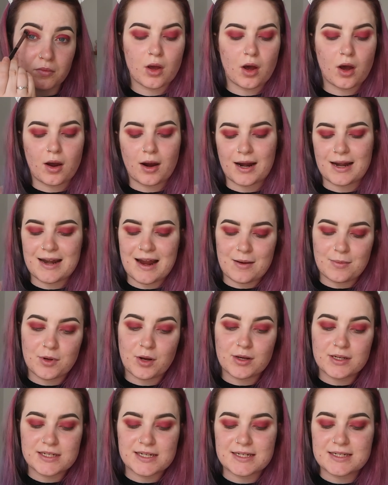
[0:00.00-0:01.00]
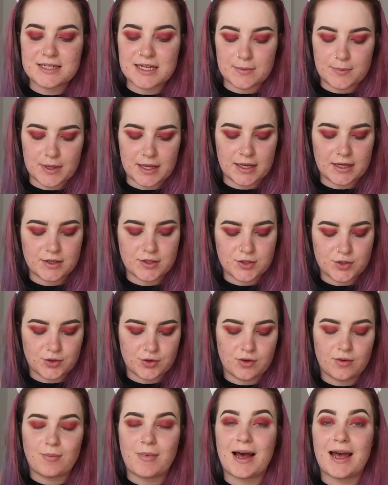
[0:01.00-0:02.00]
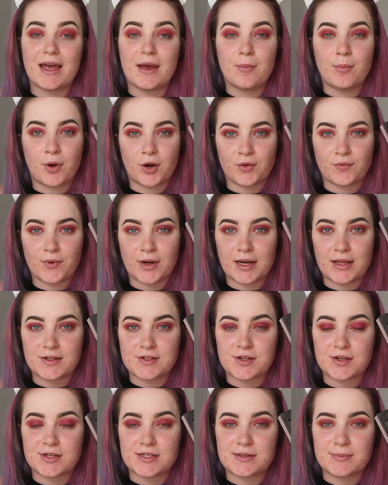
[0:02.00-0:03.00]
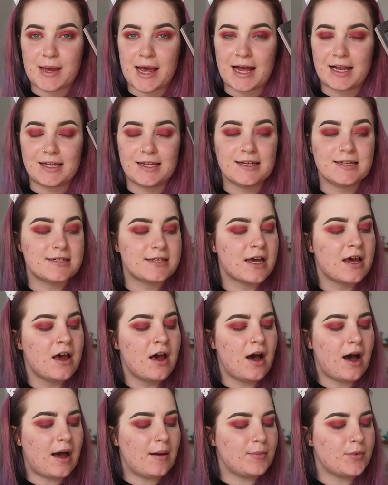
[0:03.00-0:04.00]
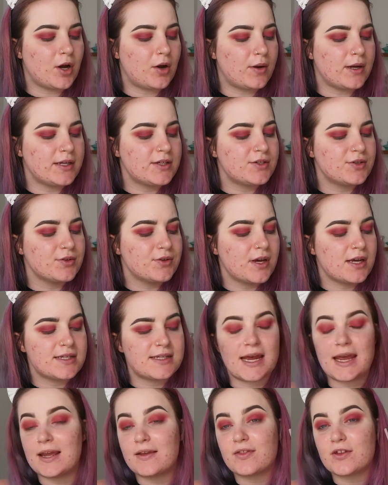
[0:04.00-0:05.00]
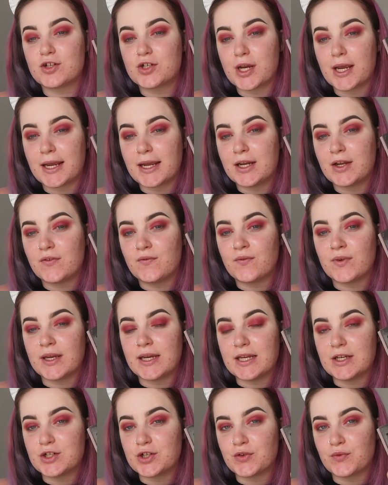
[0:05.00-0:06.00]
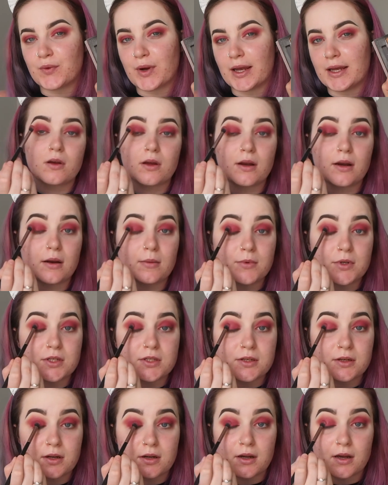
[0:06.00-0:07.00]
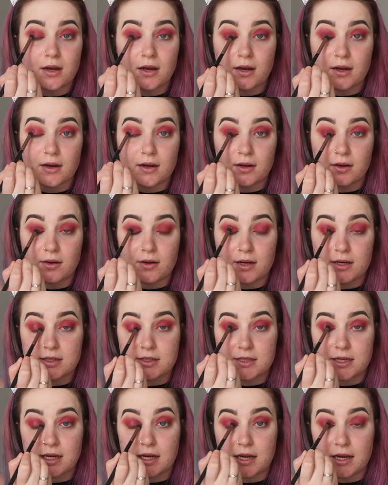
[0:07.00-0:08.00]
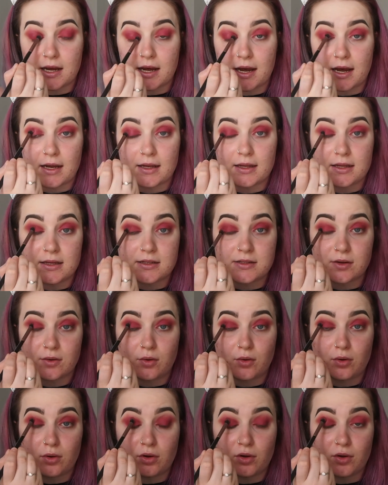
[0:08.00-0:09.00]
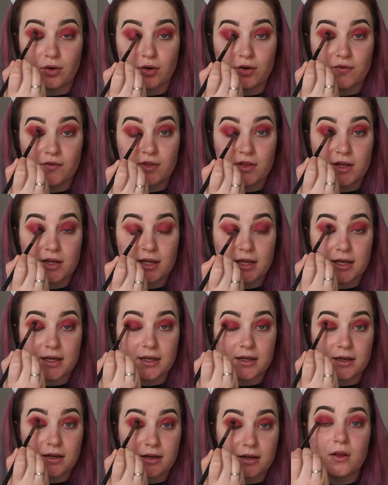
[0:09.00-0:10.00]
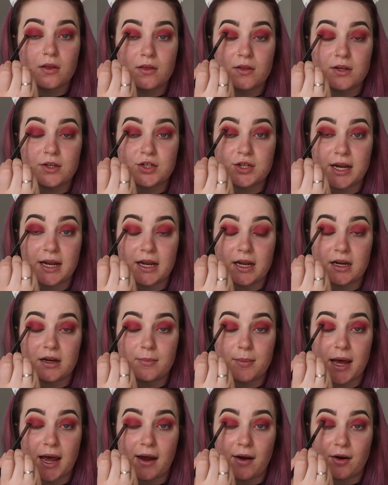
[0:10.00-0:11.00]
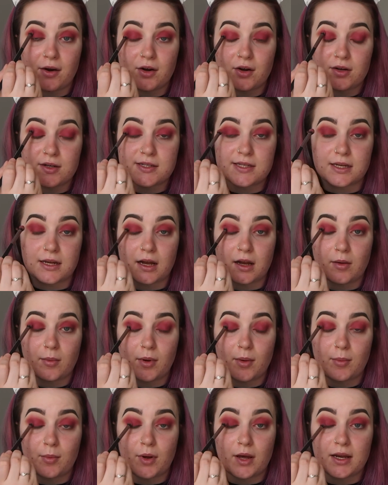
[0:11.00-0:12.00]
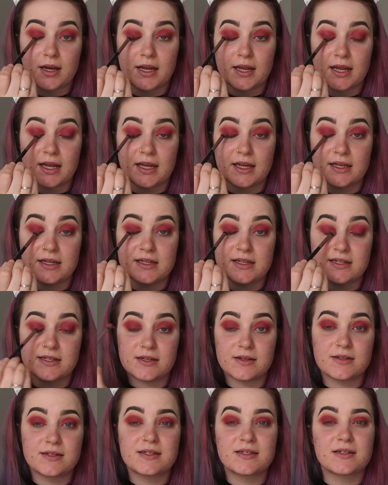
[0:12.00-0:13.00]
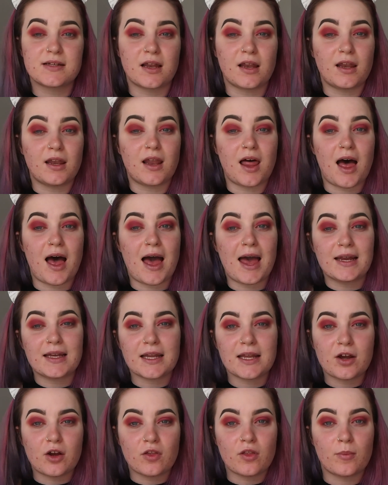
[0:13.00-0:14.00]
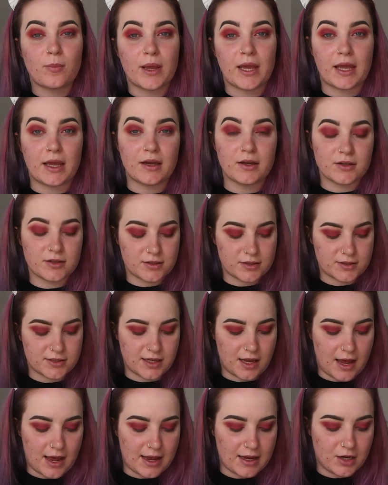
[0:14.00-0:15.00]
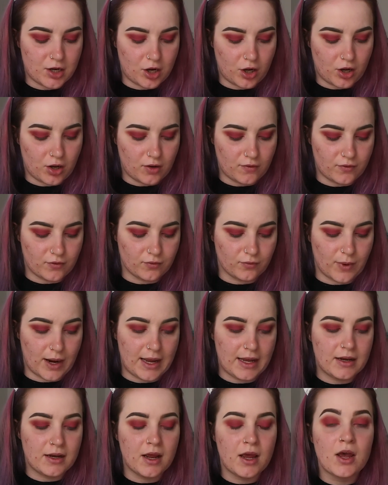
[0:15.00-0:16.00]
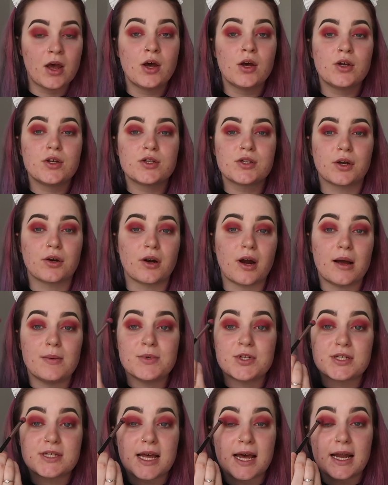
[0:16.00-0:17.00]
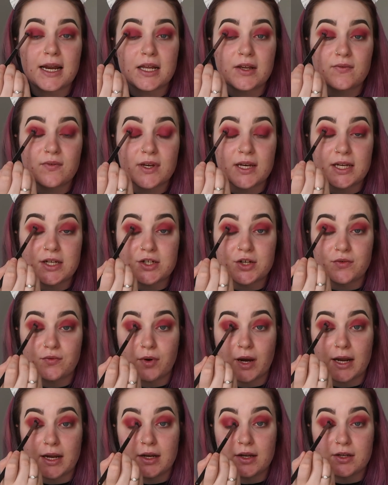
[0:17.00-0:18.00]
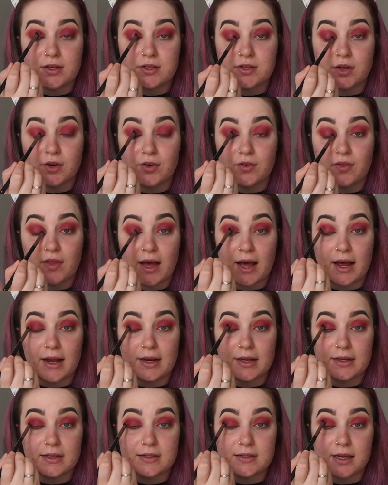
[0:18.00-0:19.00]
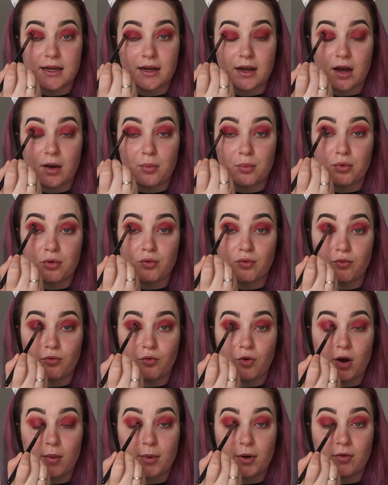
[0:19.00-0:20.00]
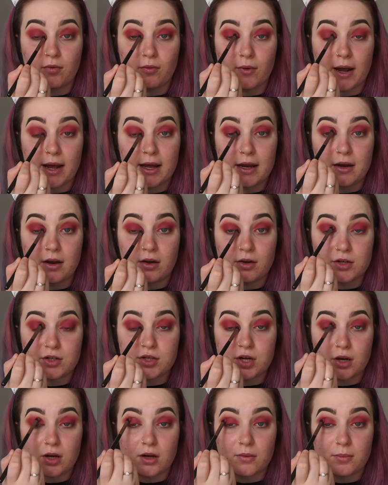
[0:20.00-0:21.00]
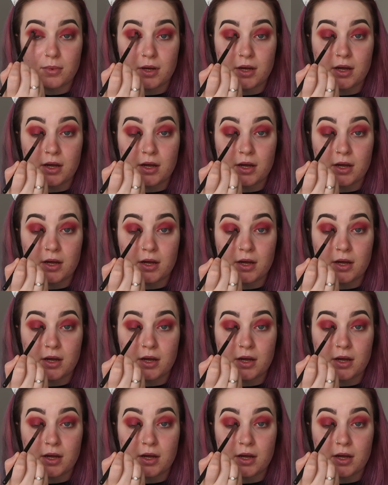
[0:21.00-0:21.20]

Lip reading: Alright, now I'm going to dip into my Modern Renaissance palette. I'm going to take the shade Venetian Red, and I'm just kind of going to add this all over the lid. The shade Paradox, the Colourpop one, is slightly on the pink side of red, so I'm just adding Venetian Red so that it's like a proper red on top.